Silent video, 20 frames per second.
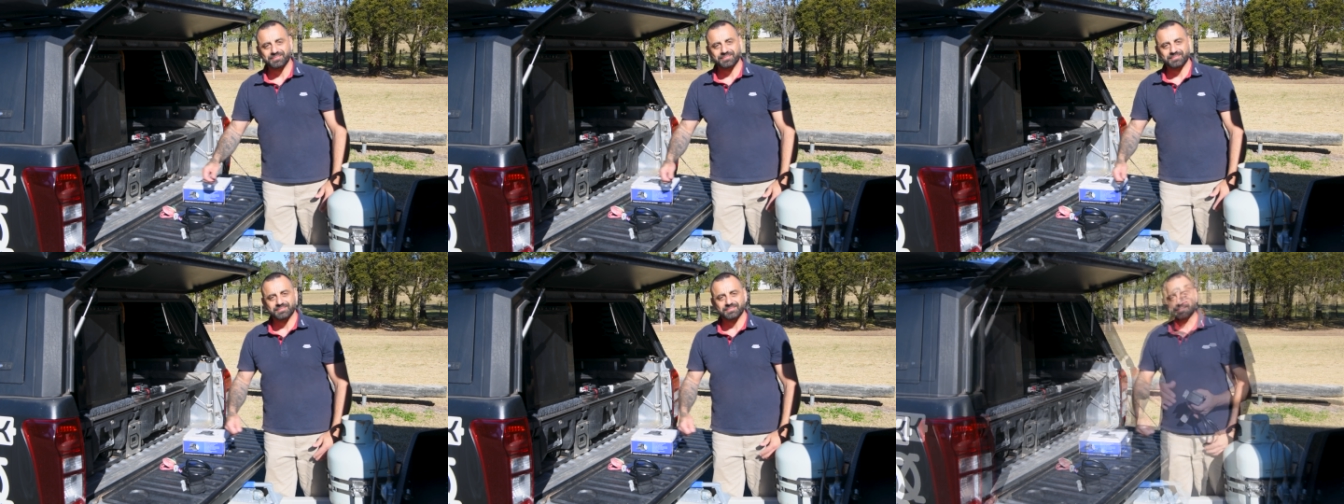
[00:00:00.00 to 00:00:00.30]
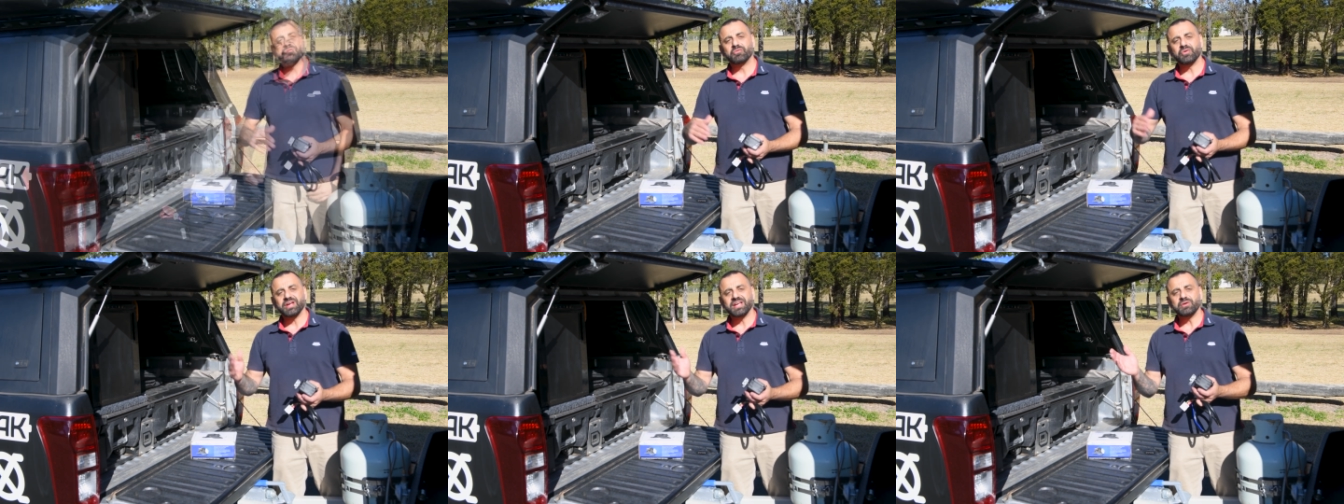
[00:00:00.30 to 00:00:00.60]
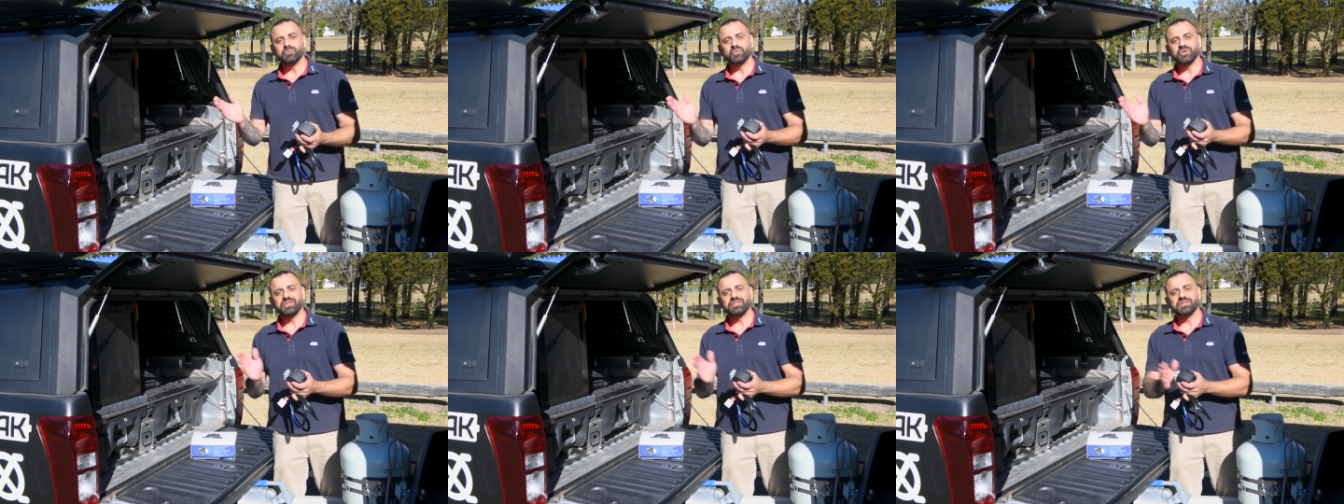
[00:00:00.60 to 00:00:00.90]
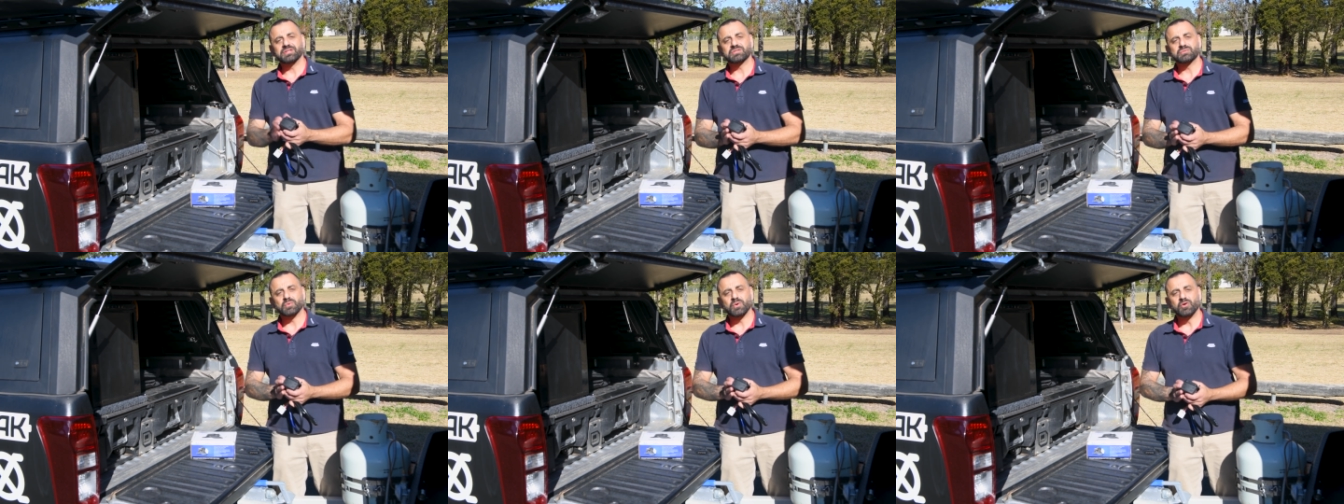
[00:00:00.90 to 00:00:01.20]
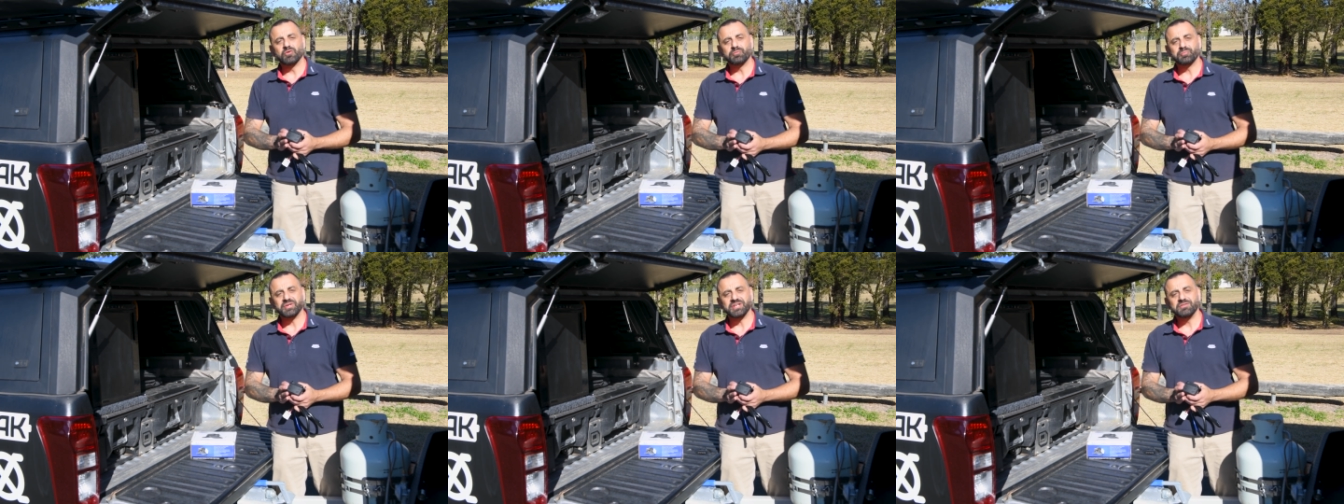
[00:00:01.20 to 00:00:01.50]
Now we've ran with the
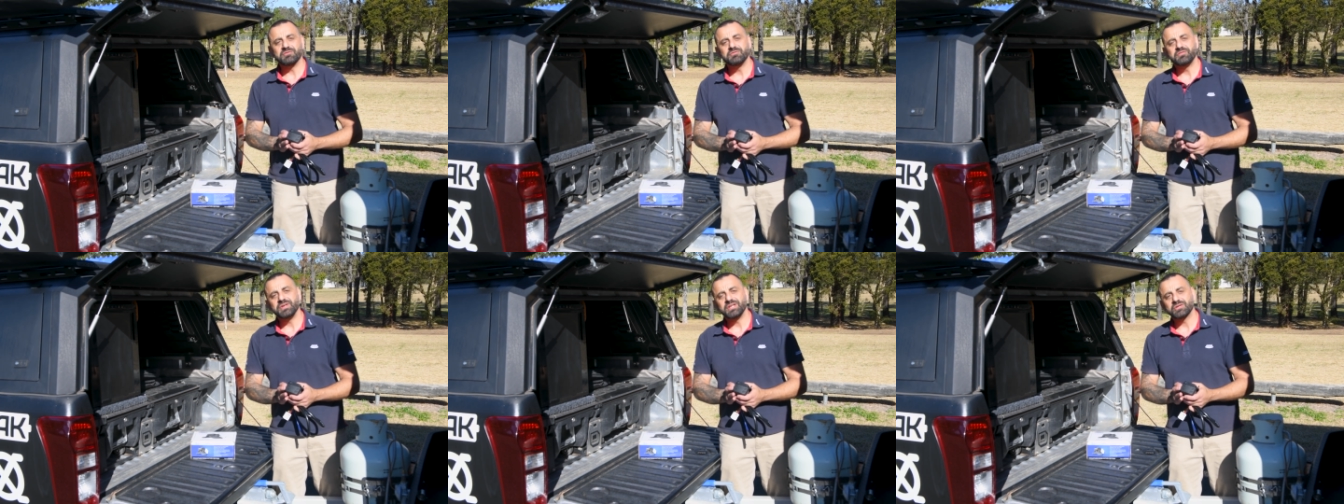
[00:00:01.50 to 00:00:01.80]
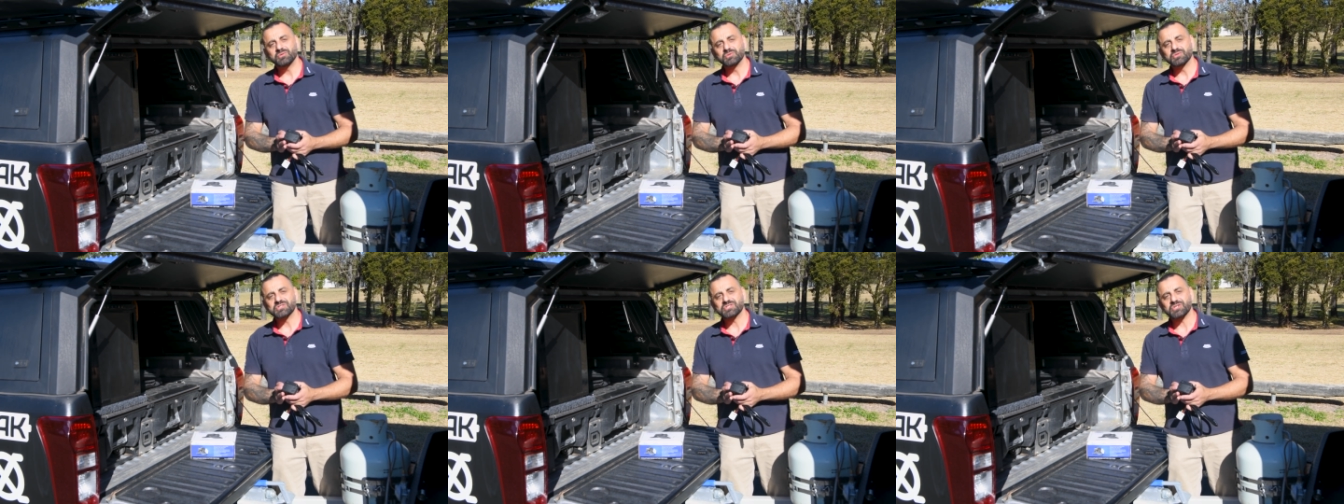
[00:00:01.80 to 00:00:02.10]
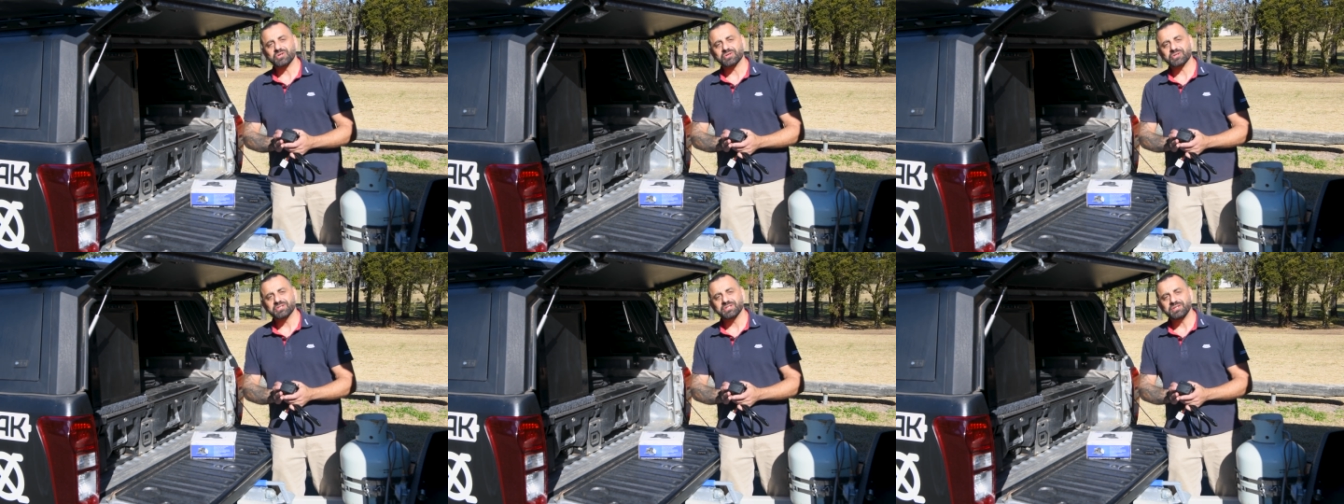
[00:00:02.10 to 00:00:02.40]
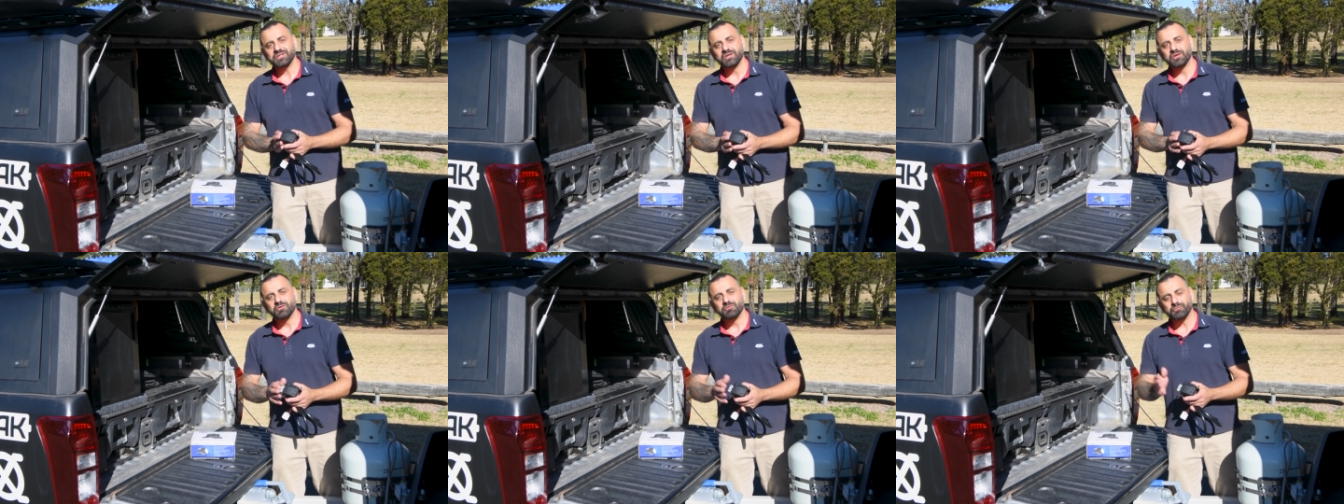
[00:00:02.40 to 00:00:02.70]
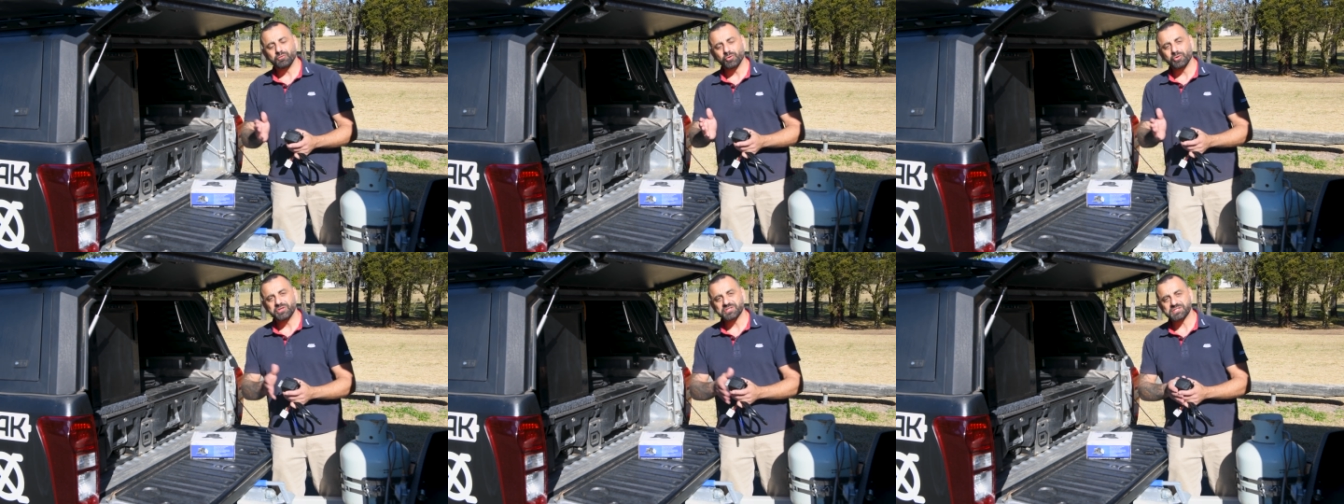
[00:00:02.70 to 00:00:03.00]
12 pin vehicle socket
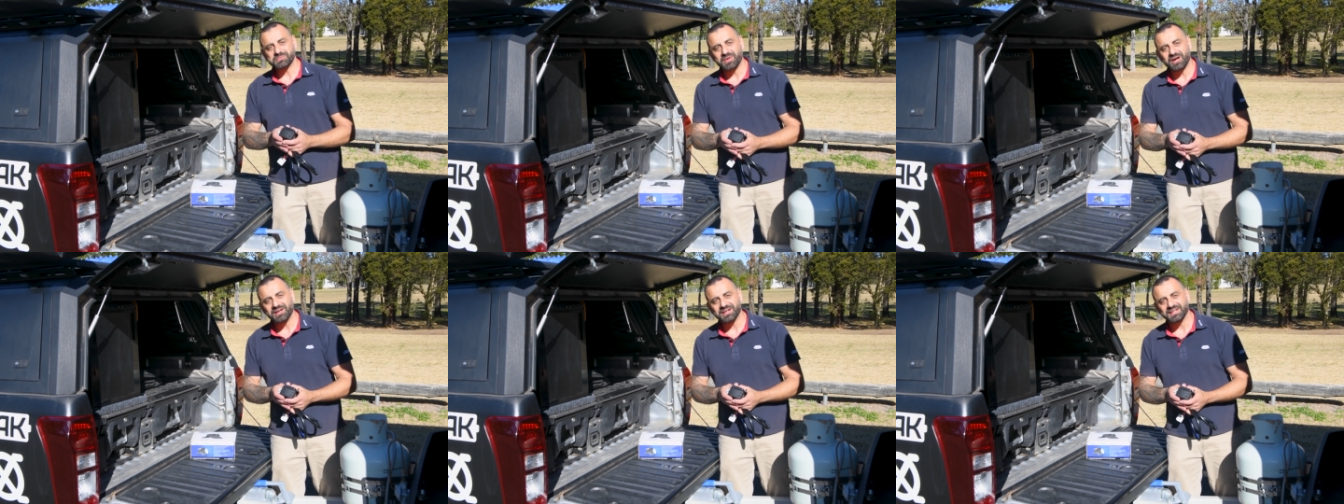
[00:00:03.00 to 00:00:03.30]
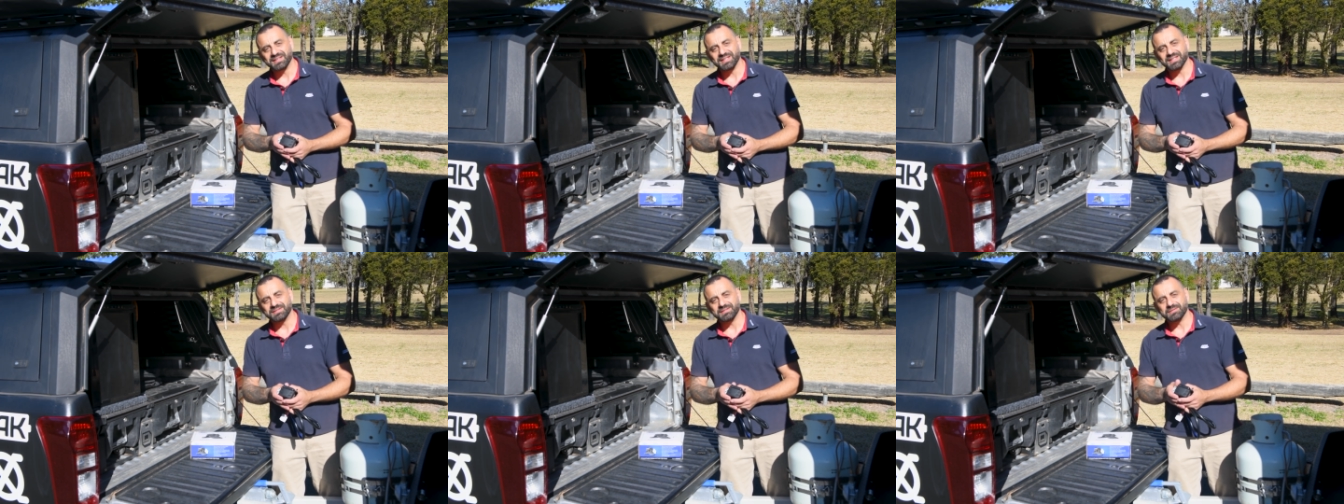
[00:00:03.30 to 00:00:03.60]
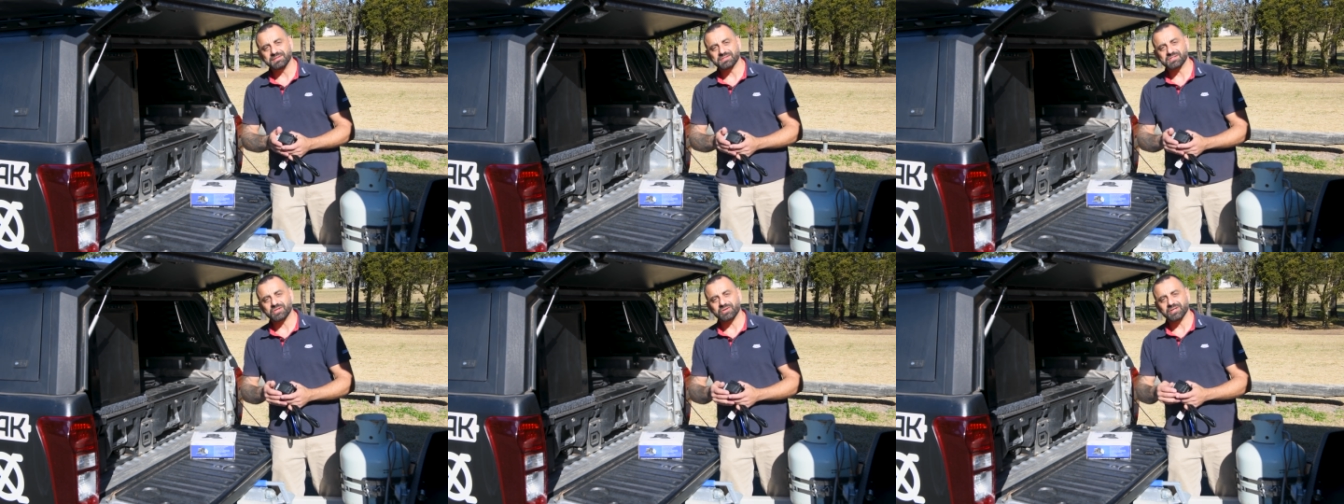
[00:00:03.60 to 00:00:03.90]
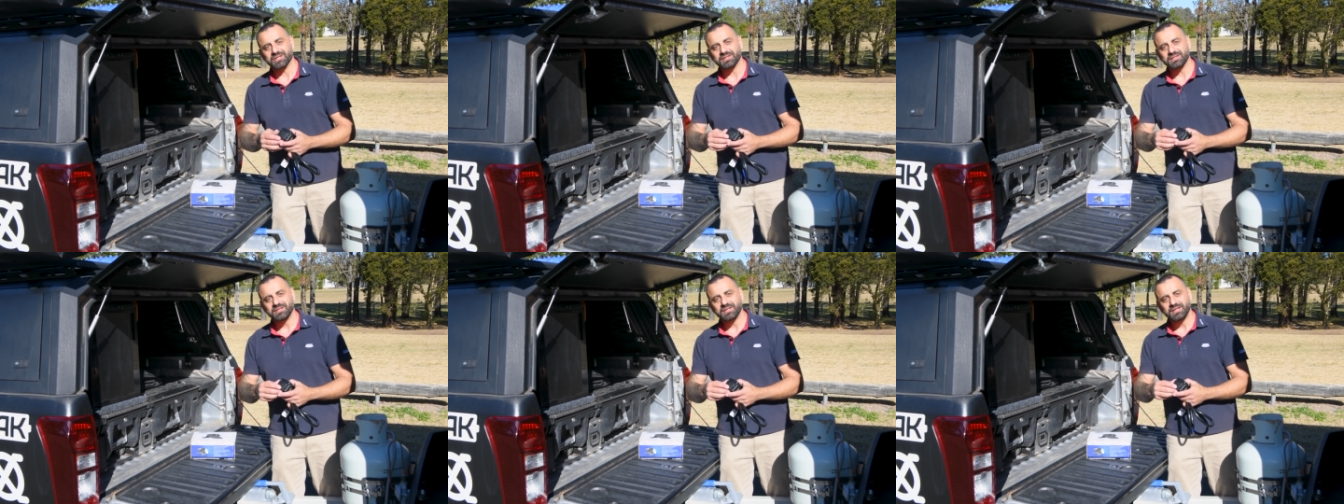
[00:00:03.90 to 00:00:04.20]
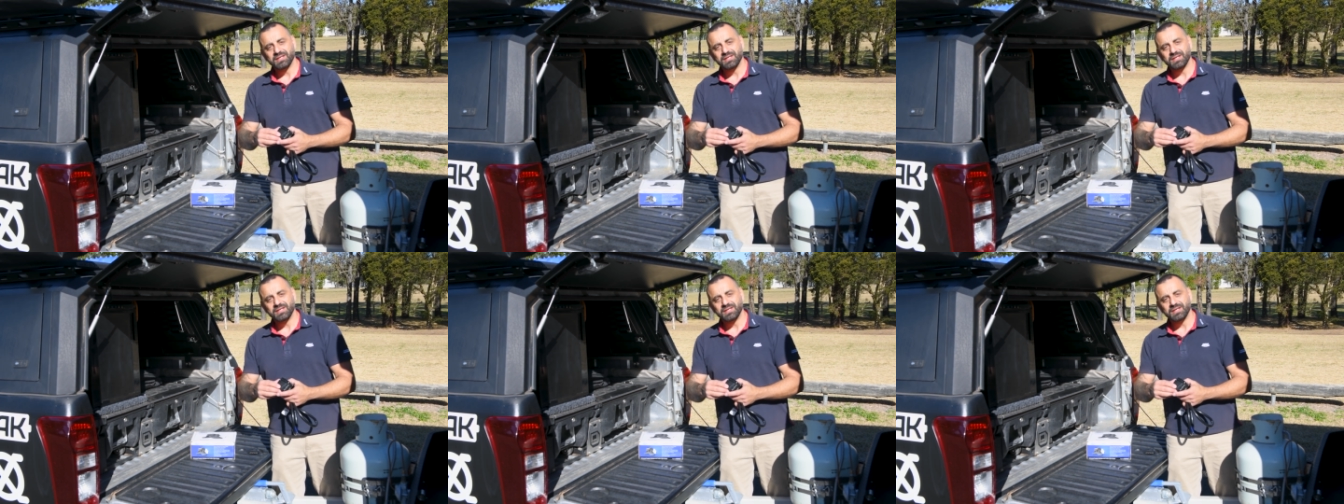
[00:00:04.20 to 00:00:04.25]
for the smart connector design.